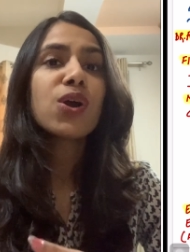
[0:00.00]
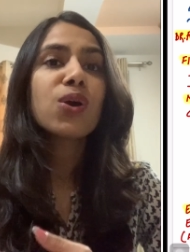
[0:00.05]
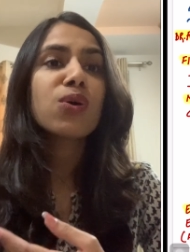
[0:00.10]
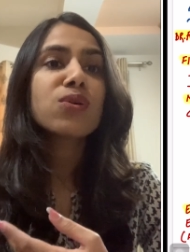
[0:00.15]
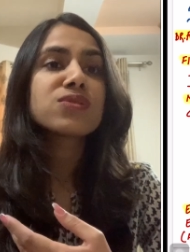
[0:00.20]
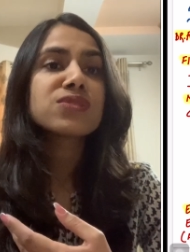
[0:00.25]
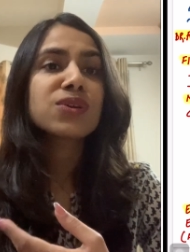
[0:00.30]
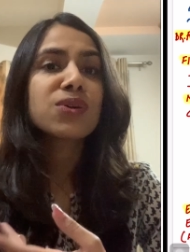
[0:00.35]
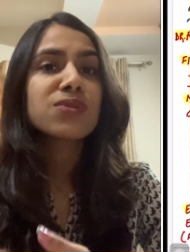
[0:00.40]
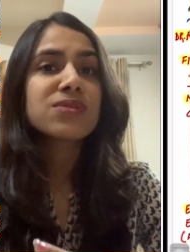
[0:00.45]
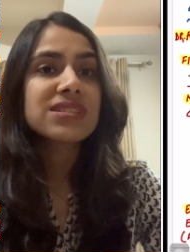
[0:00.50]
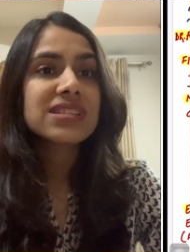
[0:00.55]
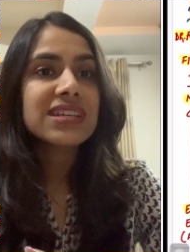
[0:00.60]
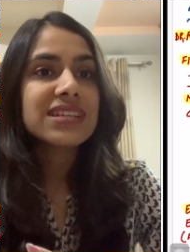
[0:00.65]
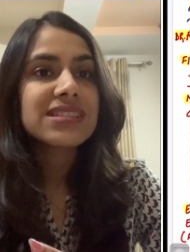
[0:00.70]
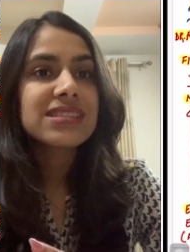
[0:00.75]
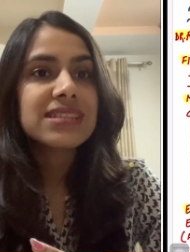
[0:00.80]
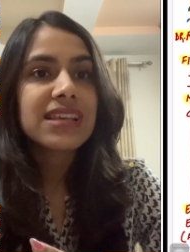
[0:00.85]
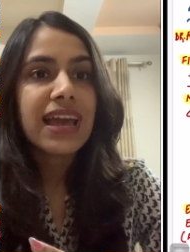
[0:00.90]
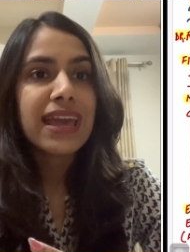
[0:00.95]
kaun
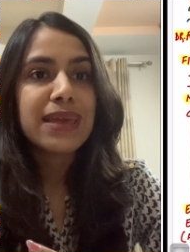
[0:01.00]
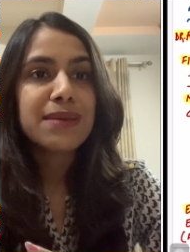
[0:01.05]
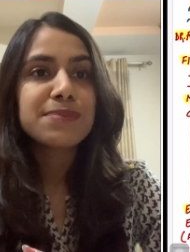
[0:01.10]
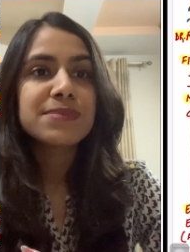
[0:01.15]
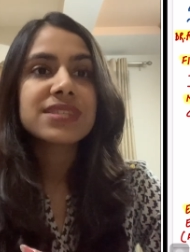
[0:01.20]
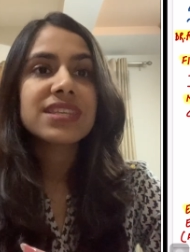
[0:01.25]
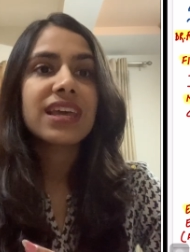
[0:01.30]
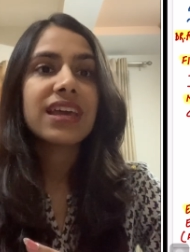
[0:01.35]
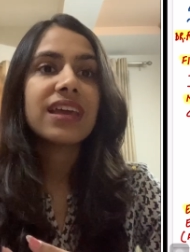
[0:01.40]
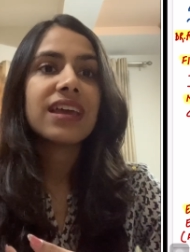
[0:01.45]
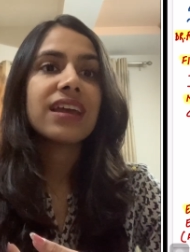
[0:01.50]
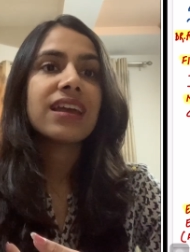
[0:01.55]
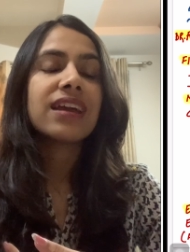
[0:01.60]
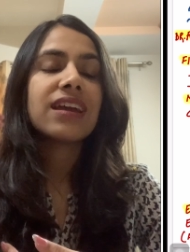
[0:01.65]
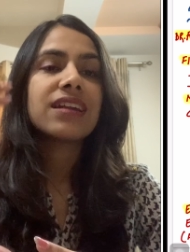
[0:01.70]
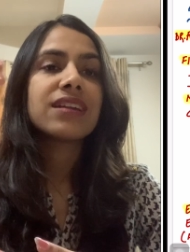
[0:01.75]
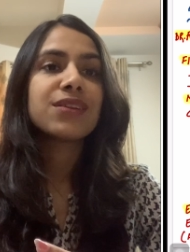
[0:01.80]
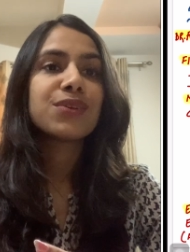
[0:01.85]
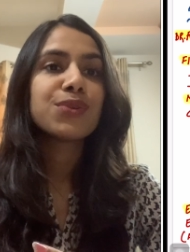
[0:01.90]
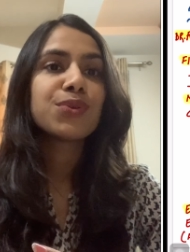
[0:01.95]
enzymes
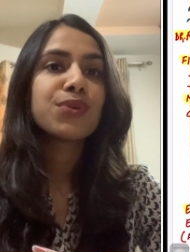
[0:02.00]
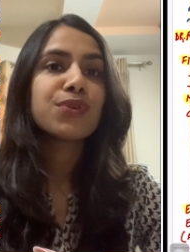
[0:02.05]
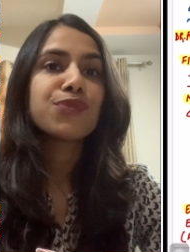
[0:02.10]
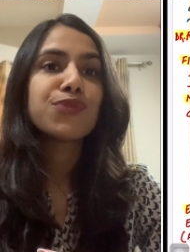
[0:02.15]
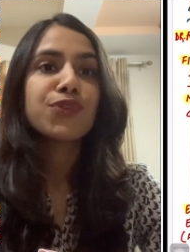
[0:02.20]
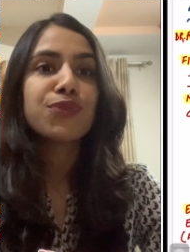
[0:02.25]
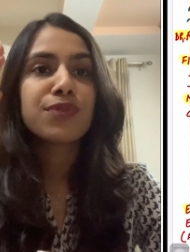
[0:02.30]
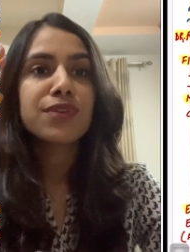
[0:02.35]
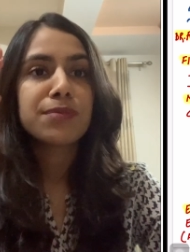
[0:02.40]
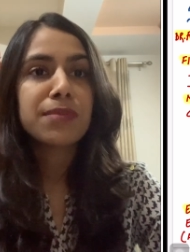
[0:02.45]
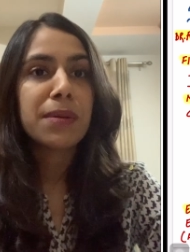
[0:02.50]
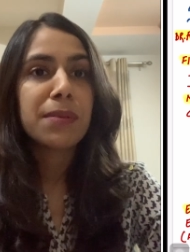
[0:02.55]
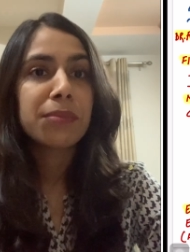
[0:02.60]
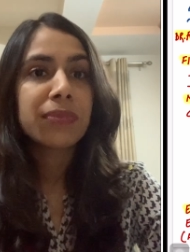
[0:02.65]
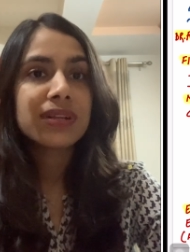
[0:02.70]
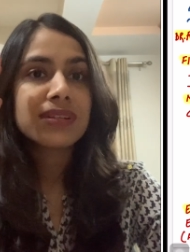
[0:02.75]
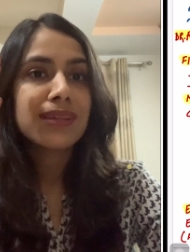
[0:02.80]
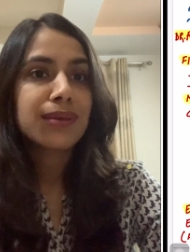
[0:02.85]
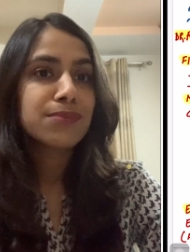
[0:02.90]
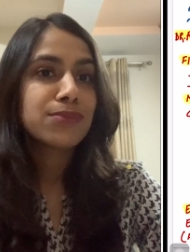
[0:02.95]
and, you know, if you've
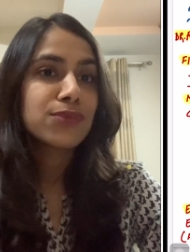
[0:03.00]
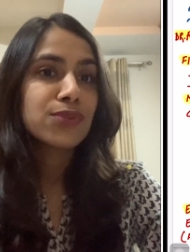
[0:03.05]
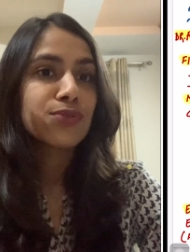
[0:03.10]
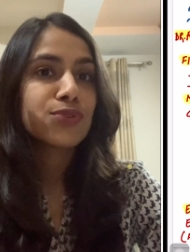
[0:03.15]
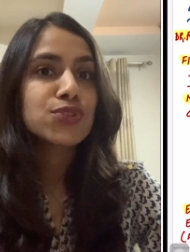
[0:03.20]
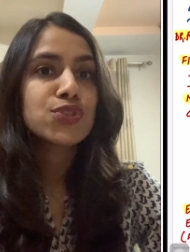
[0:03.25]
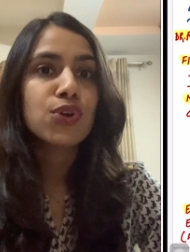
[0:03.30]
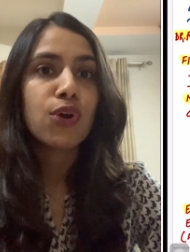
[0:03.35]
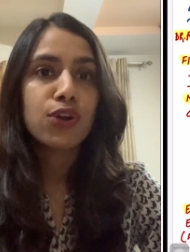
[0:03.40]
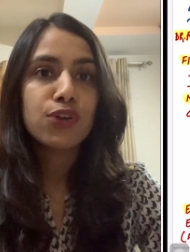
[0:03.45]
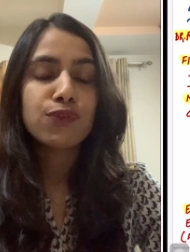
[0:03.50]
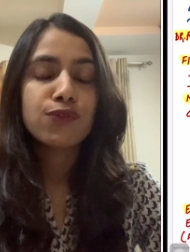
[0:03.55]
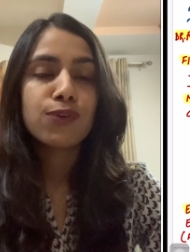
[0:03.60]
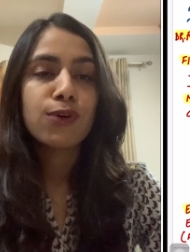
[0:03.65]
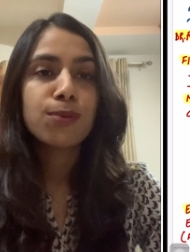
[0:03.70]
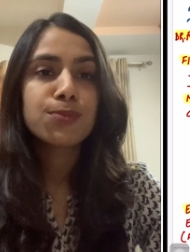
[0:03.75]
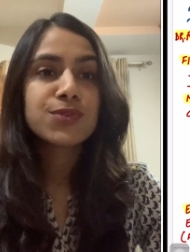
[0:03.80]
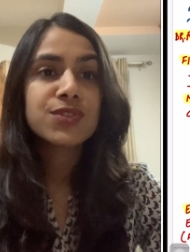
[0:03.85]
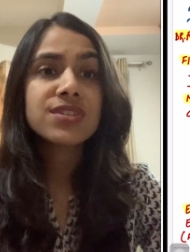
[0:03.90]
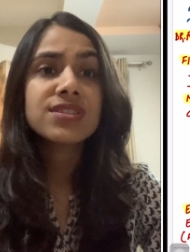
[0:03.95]
remembered them through short
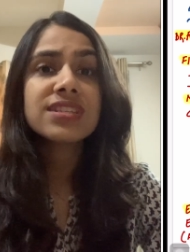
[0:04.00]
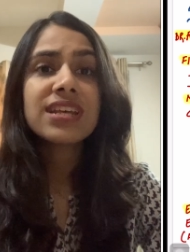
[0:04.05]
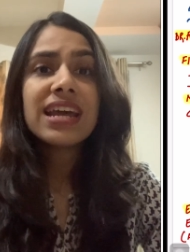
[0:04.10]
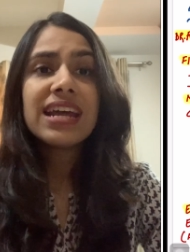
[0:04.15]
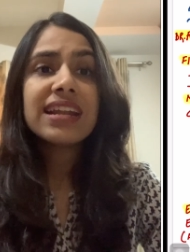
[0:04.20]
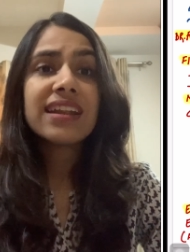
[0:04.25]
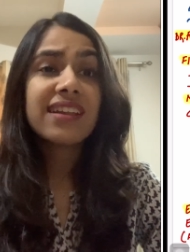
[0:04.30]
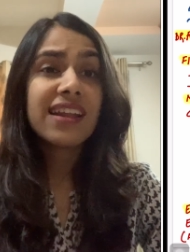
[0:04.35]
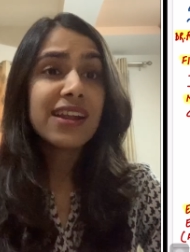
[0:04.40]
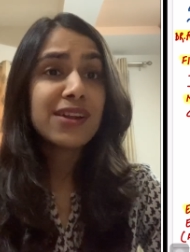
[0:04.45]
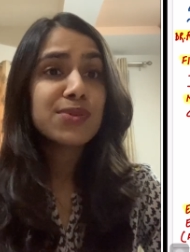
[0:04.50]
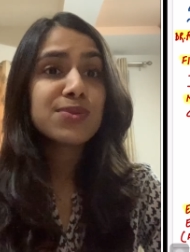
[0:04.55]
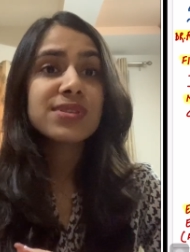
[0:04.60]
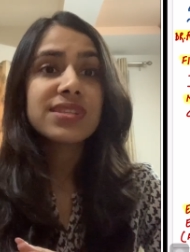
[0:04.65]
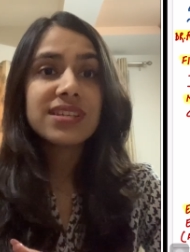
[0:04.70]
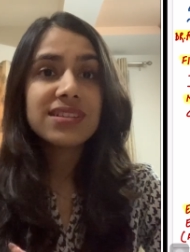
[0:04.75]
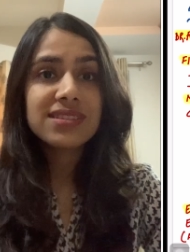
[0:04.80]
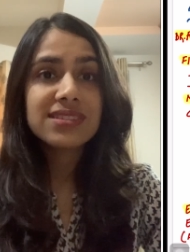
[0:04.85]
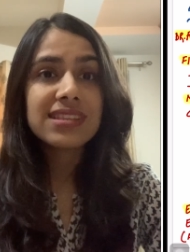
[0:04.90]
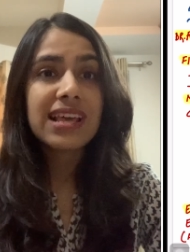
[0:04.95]
form, just try to
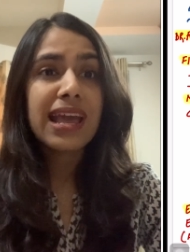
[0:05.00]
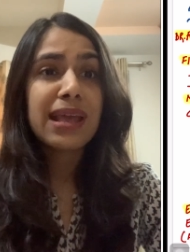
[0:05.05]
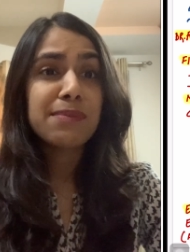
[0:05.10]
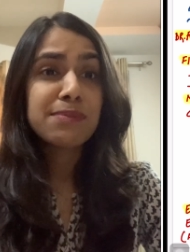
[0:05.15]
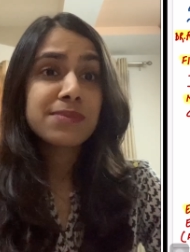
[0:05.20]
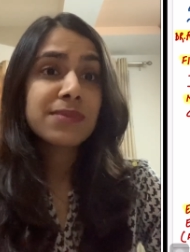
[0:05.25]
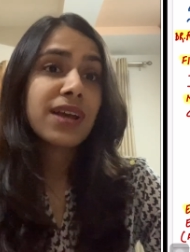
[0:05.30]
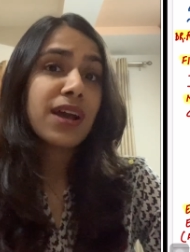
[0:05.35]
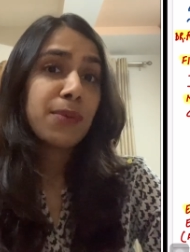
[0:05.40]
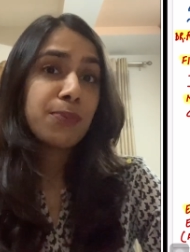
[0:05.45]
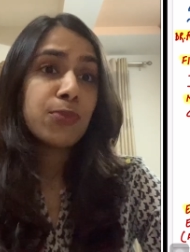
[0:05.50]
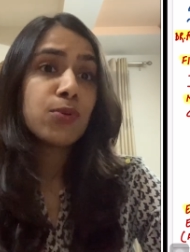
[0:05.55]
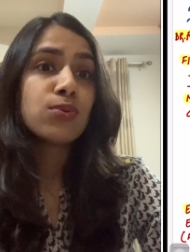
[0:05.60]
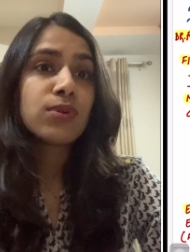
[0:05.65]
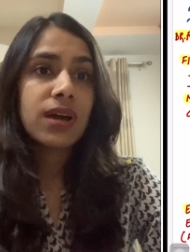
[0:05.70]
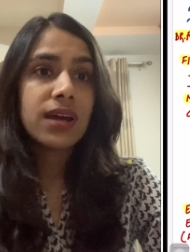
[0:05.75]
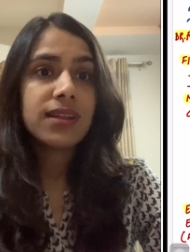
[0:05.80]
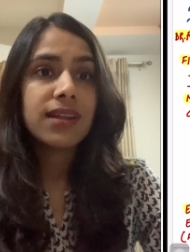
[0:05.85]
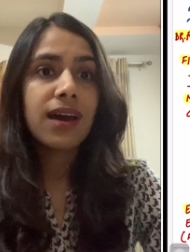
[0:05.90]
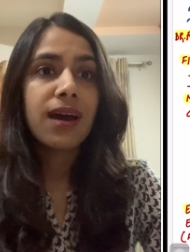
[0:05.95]
see enzyme ka
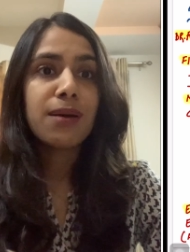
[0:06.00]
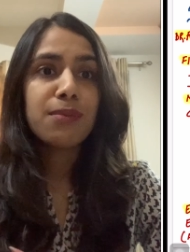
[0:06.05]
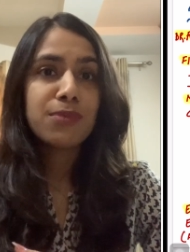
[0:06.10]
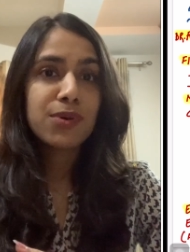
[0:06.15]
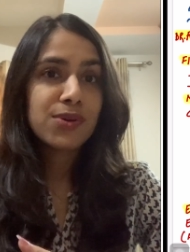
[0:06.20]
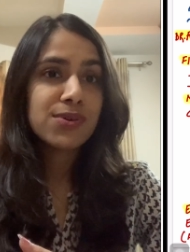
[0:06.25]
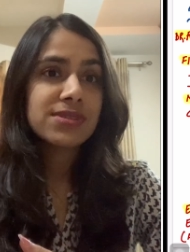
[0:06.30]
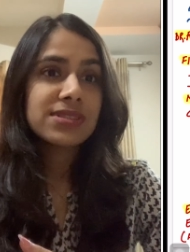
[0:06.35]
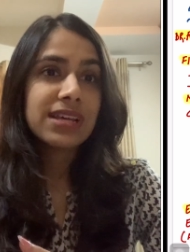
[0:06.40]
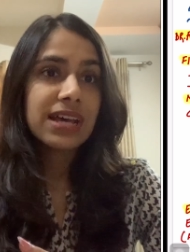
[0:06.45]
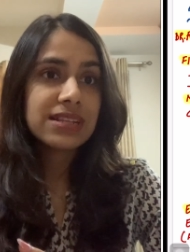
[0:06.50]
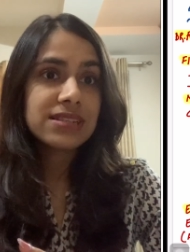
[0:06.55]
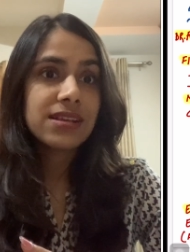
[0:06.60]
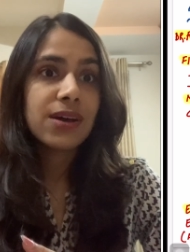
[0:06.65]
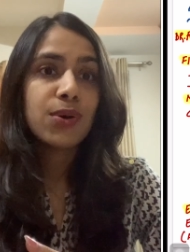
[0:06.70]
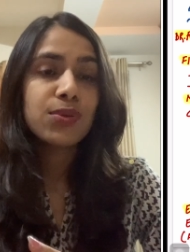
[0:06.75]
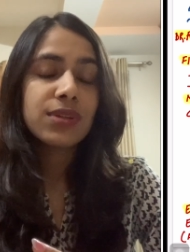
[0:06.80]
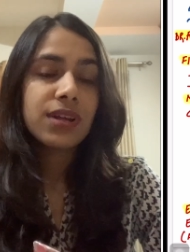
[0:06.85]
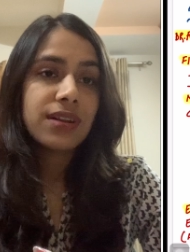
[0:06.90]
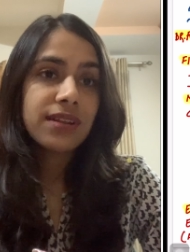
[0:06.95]
pura naam because that's
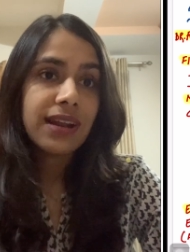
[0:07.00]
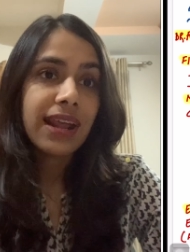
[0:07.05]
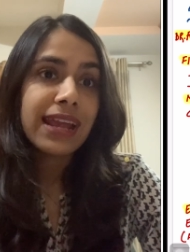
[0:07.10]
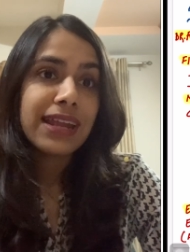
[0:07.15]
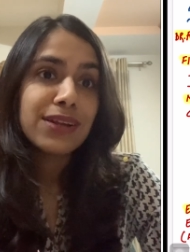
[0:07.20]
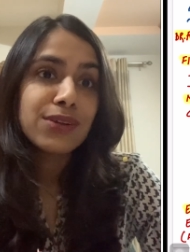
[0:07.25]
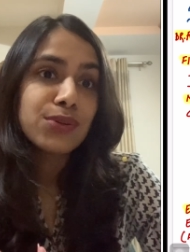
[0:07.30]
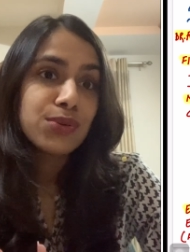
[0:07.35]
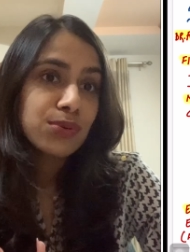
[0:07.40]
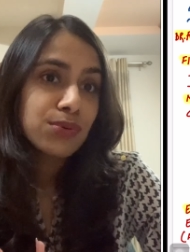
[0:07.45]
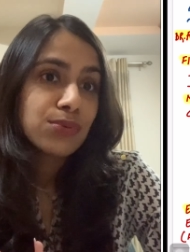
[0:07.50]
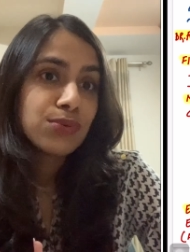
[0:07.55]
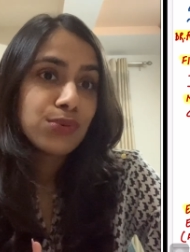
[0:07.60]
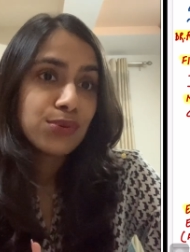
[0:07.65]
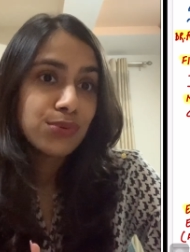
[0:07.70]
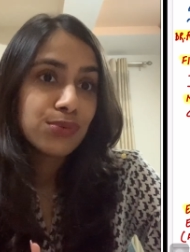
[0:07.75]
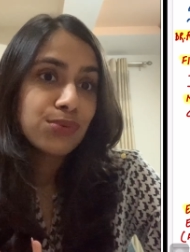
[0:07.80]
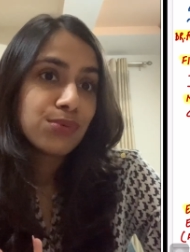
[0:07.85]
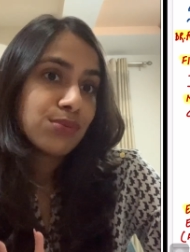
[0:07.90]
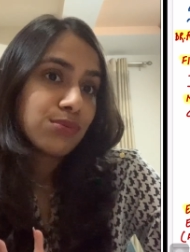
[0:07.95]
how they're trying to
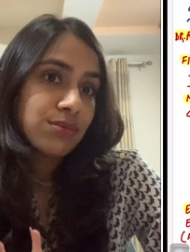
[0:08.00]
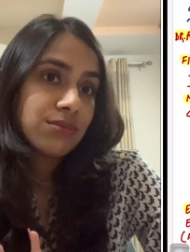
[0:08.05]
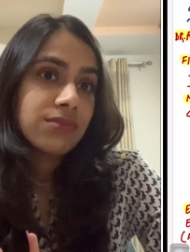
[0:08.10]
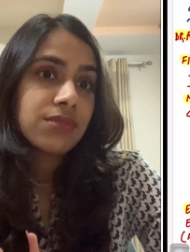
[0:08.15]
do,